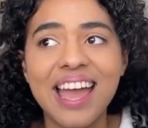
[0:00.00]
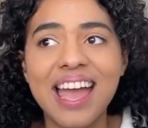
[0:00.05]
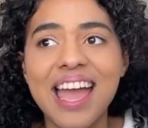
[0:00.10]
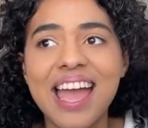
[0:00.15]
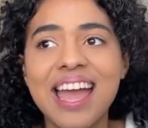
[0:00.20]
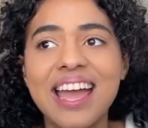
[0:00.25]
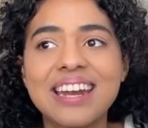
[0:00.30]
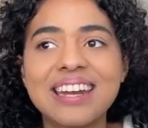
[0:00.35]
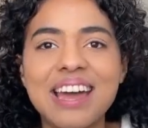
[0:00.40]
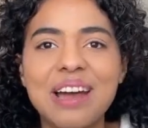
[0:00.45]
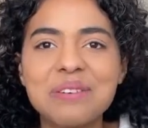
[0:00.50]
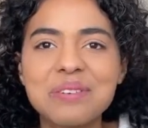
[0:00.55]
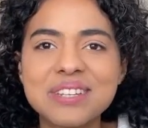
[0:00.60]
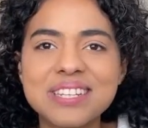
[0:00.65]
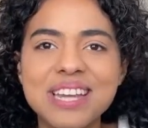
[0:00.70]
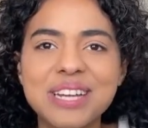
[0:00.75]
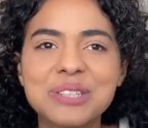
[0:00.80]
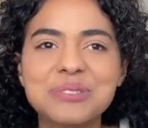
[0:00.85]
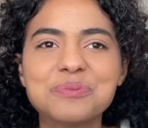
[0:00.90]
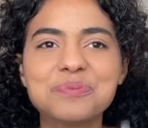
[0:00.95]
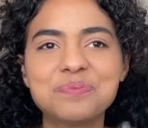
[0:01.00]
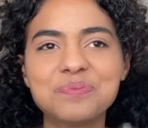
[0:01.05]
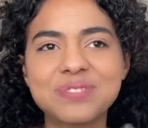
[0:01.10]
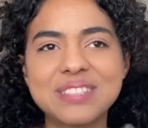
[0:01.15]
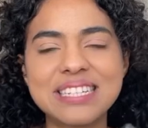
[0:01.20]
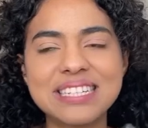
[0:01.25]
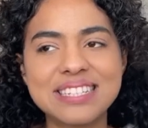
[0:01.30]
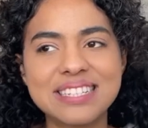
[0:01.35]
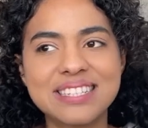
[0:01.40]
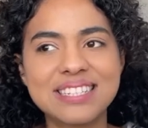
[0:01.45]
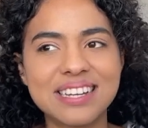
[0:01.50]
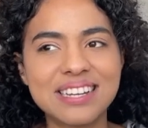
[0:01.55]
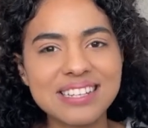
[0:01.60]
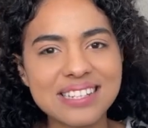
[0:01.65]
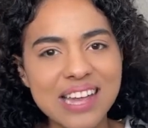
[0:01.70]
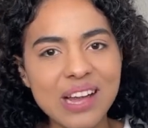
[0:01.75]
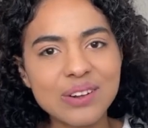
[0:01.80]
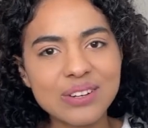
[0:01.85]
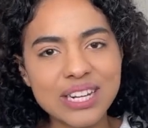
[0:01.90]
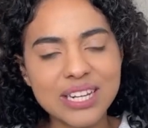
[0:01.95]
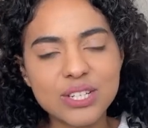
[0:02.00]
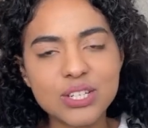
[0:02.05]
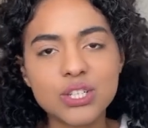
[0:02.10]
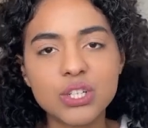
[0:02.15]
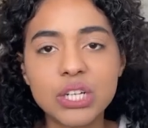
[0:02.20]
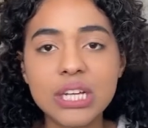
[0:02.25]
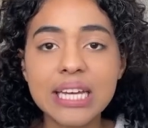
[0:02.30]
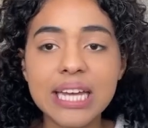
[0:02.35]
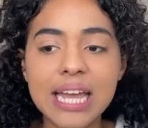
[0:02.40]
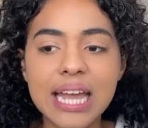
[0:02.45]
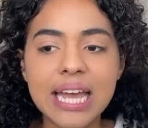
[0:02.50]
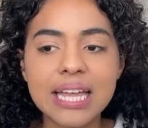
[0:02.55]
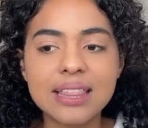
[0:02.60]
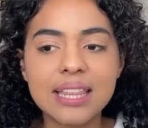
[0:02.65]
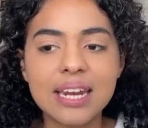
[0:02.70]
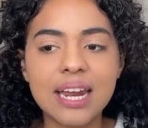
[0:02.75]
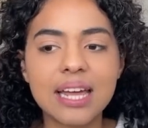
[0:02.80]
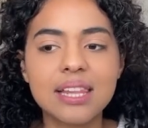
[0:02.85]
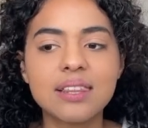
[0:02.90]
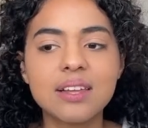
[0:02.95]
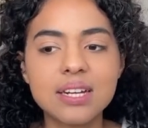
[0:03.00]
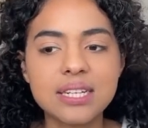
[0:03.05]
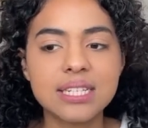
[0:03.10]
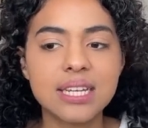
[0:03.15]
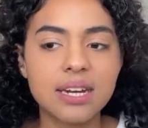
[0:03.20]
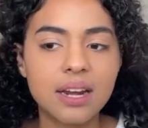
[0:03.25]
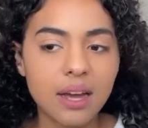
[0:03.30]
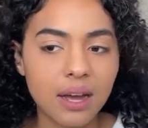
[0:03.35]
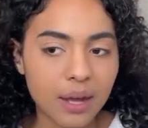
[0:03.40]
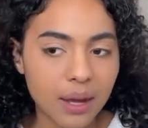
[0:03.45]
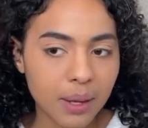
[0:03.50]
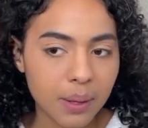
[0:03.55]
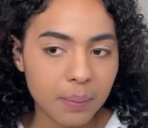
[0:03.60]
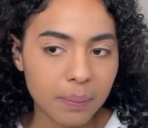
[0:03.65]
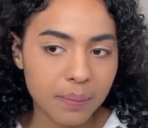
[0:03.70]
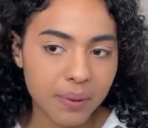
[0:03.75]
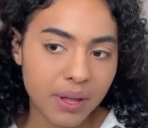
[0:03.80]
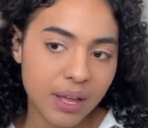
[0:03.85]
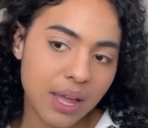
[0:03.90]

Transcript: and i was like mm, this does sound intriguing and then i looked it up